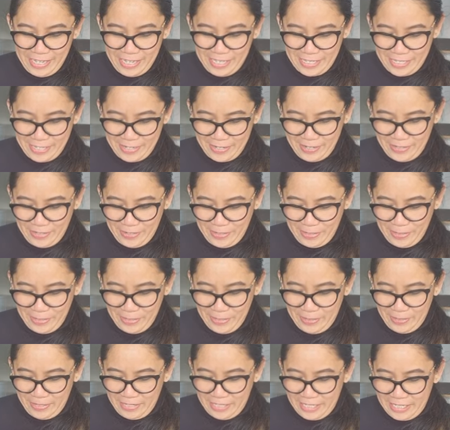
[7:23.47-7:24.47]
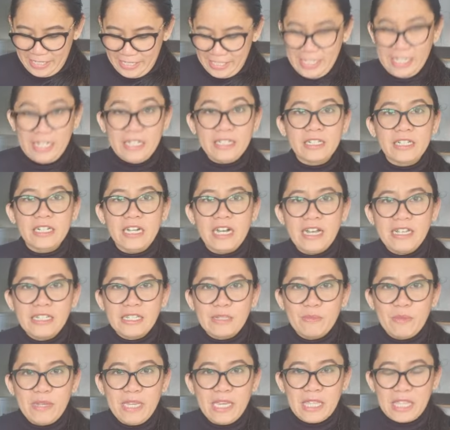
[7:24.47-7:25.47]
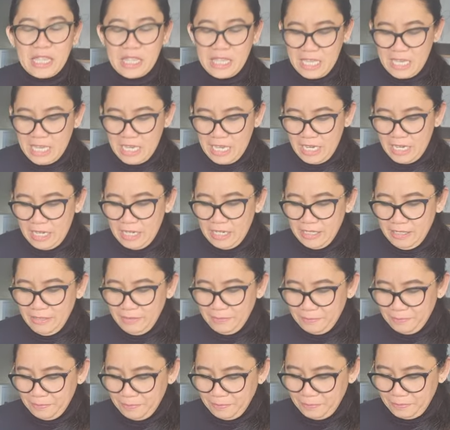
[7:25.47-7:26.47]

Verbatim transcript: so, didn't cost me a thing.